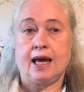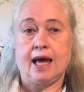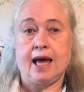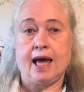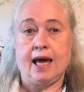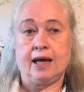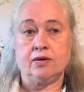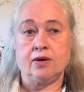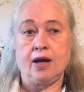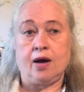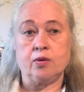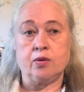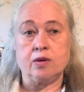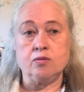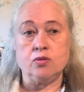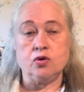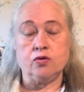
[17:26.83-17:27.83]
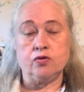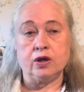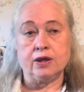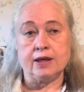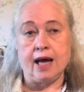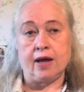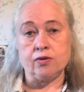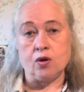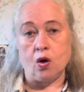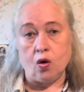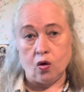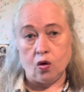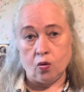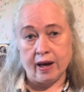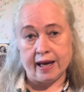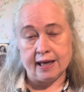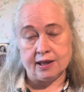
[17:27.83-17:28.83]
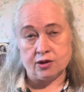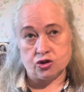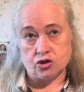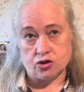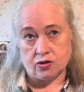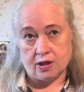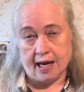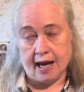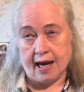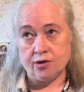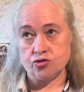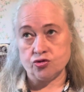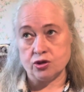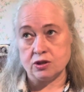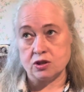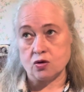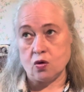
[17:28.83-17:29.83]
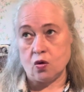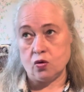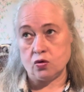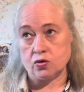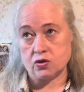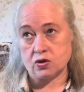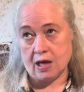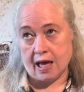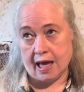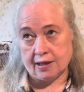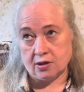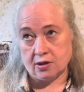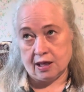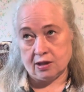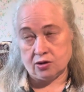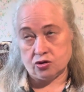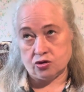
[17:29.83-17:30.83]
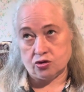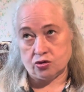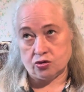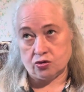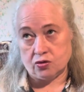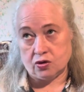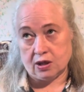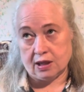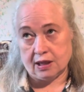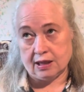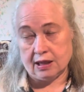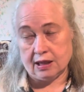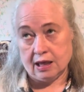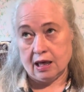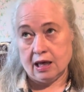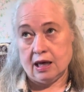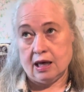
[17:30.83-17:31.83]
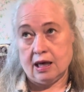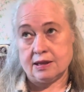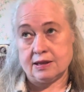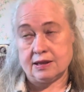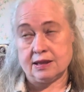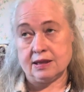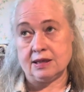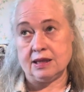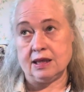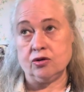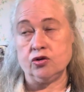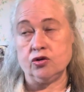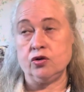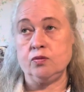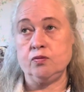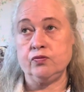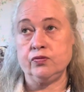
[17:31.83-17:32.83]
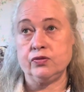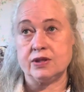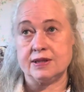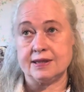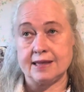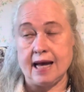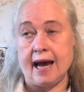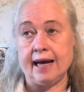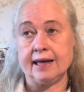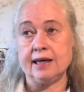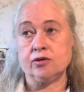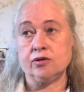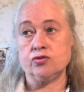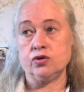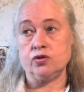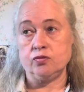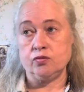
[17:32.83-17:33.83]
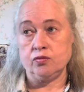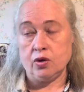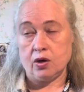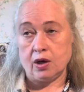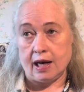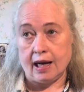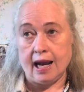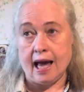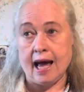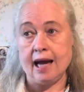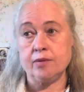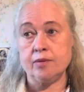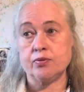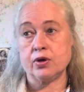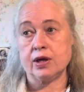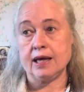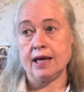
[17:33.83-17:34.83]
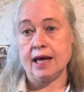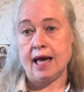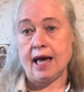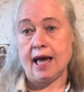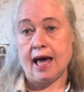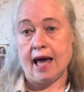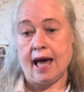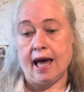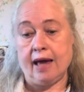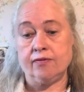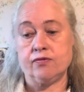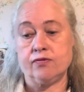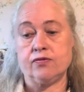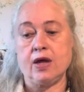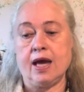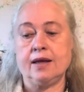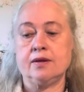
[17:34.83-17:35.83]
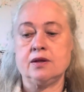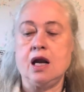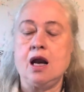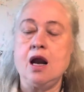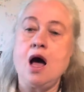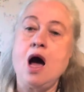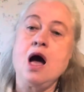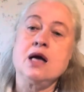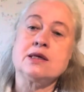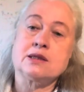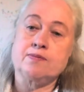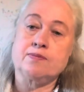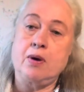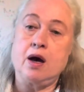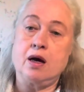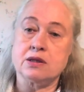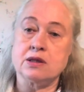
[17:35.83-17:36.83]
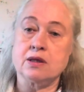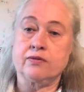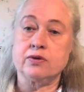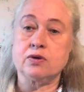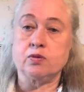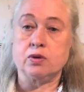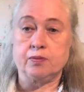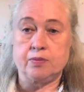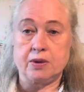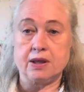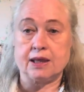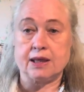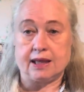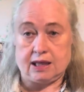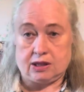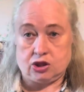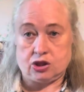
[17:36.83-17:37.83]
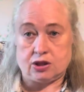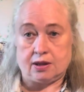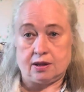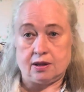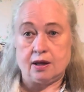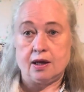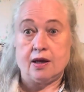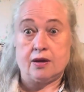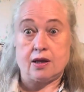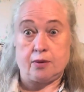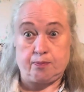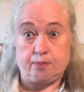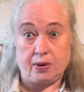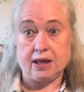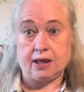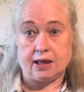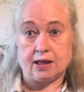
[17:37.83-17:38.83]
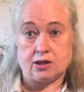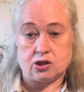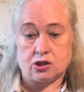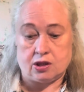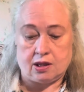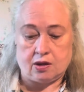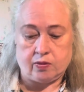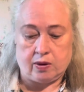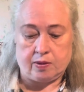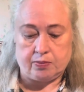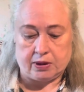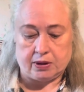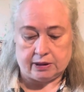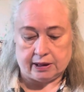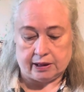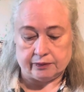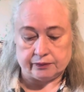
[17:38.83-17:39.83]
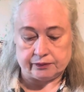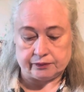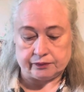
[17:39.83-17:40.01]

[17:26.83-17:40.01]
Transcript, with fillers: And now we're moving down the hallway into the entrance halls and into the sitting room, dining room, library, and then the last part of it will be the kitchen, the big kitchen that we're building,